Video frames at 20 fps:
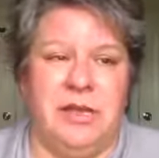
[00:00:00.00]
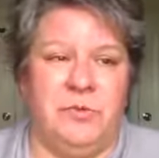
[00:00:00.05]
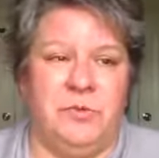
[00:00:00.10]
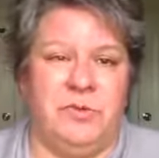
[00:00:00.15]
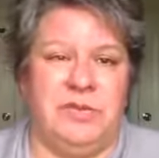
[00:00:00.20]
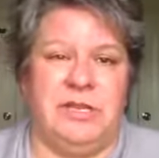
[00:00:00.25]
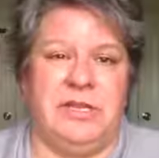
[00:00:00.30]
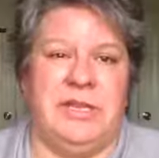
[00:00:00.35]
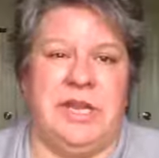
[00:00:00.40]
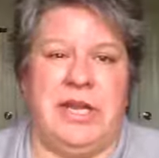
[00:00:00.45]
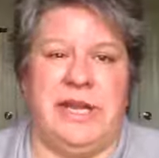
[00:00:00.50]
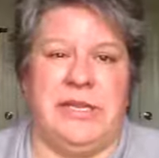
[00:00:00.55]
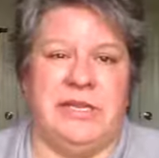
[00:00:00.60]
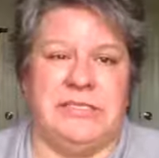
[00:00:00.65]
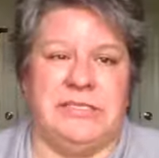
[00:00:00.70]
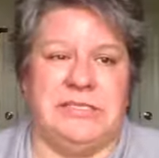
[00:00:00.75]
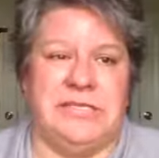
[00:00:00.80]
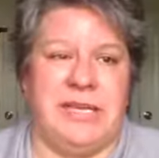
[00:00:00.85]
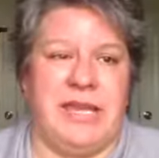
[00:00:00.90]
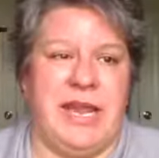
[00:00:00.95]
with
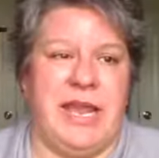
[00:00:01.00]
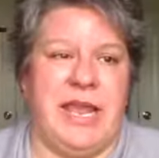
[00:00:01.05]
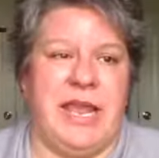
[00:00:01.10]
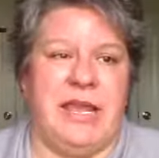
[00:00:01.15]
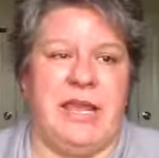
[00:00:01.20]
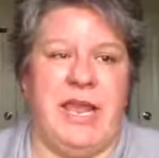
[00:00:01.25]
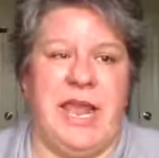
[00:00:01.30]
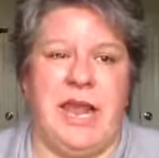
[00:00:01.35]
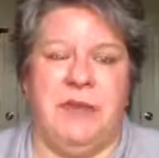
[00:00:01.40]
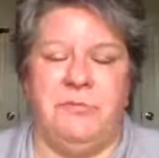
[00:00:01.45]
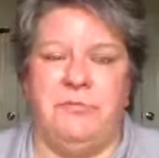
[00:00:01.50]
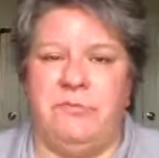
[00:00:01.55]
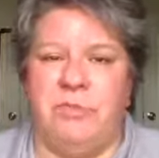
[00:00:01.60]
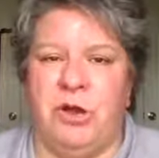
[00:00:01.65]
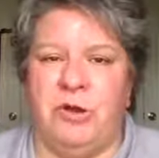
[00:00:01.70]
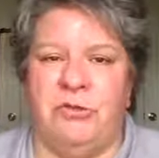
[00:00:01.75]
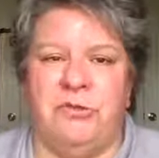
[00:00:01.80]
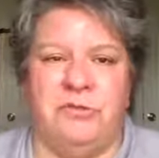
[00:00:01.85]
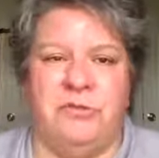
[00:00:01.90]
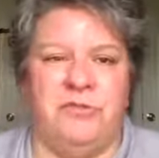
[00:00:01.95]
clients today, and
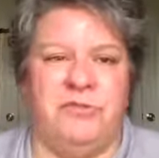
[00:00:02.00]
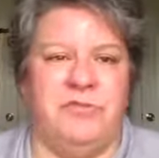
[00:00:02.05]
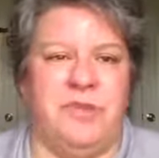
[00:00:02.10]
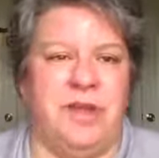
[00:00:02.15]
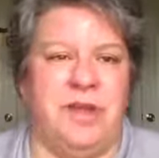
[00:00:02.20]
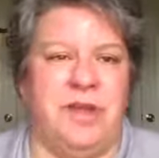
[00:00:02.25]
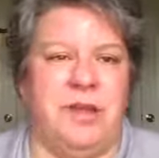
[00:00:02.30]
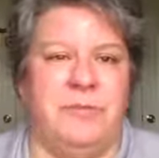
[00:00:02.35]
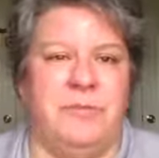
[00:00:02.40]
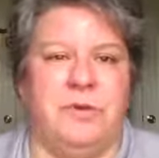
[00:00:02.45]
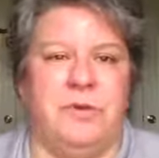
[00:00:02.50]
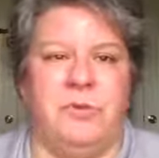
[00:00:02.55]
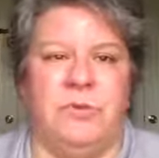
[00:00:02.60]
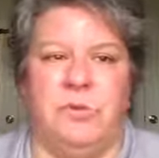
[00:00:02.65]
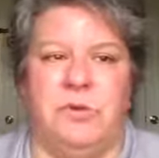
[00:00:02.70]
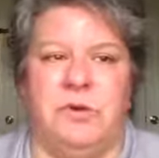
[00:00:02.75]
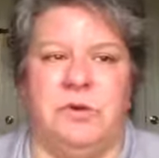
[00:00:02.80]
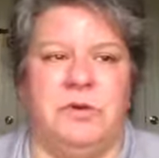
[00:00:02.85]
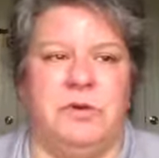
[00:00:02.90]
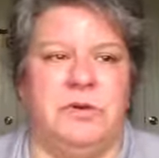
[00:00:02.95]
both of them
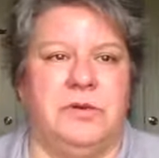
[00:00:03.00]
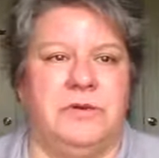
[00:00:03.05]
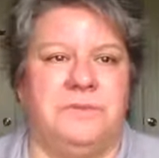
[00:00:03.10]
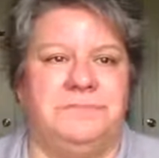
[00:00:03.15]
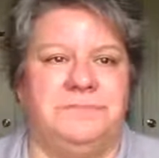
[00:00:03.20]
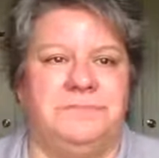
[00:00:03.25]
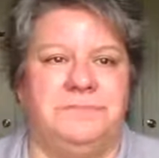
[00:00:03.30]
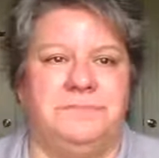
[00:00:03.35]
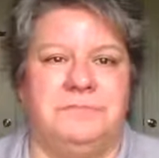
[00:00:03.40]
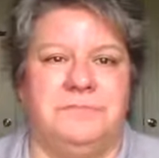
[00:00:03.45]
were